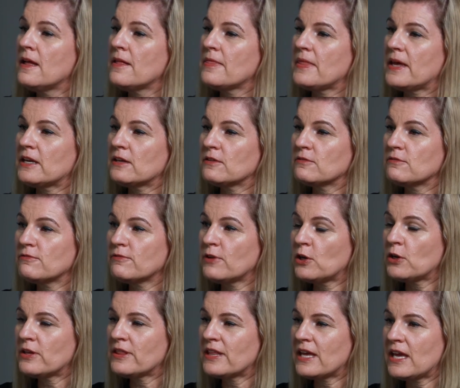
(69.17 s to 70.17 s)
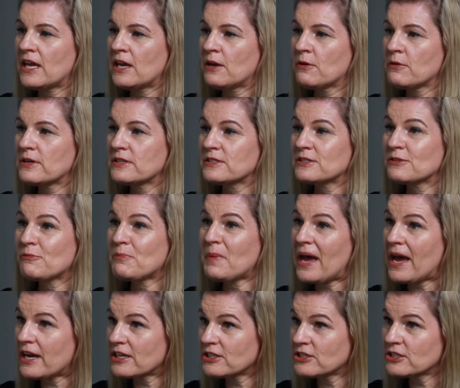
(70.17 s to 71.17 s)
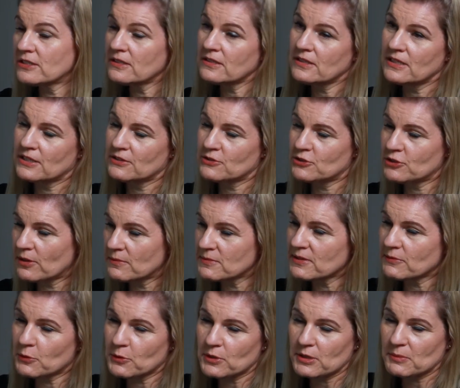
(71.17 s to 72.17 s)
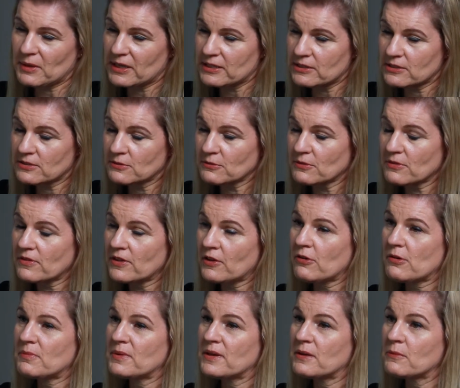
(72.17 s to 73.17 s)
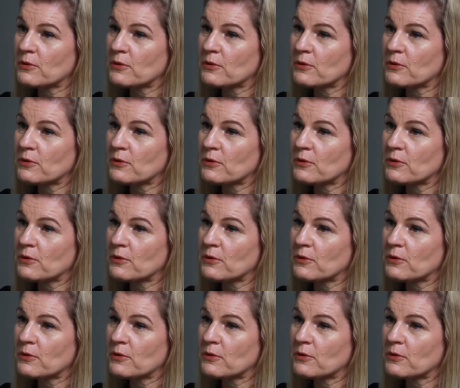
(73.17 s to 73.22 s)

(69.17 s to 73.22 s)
They can follow their areas of passion in terms of occupational therapy,